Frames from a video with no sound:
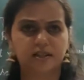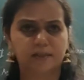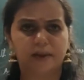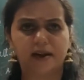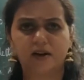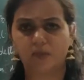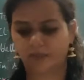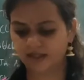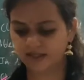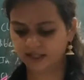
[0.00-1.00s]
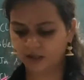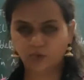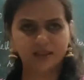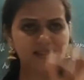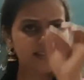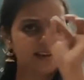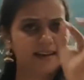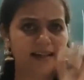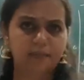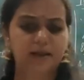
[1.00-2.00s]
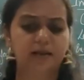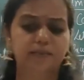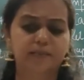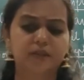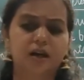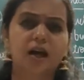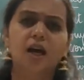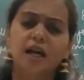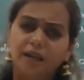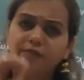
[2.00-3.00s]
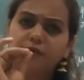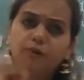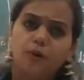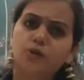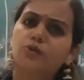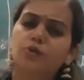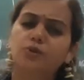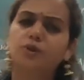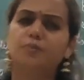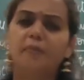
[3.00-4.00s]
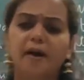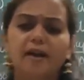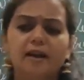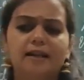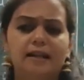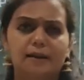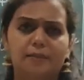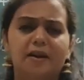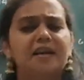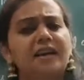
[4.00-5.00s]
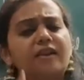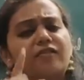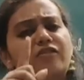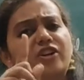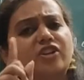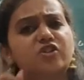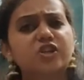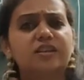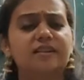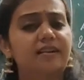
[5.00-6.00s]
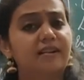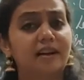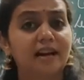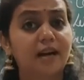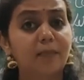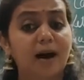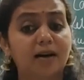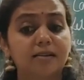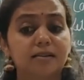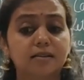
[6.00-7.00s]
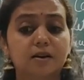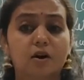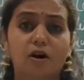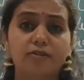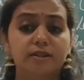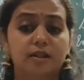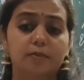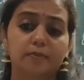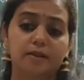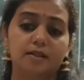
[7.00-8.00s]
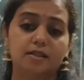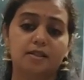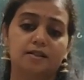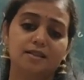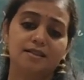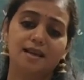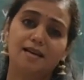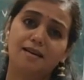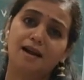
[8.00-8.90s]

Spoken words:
a pen or pencil, you can see a label. If those goods bear a label infringing the trademarks of third person, the seller